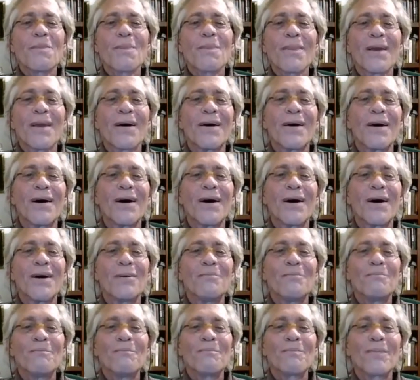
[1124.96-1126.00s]

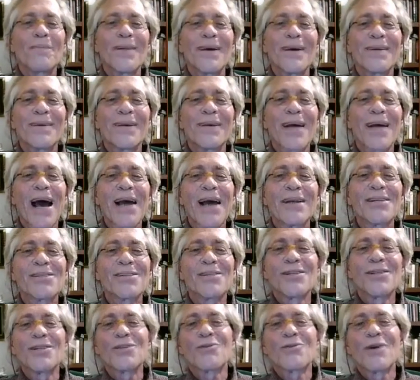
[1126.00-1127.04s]
the
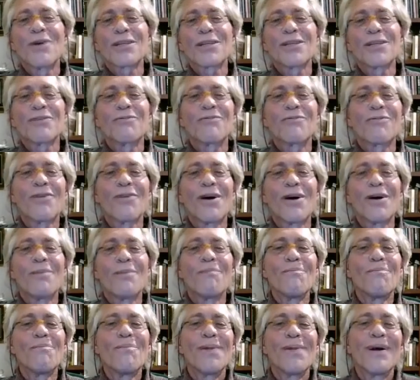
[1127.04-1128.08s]
guidance and direction
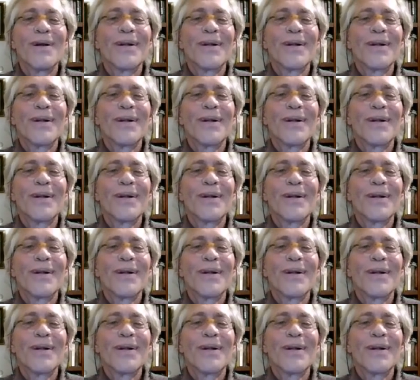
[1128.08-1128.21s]
from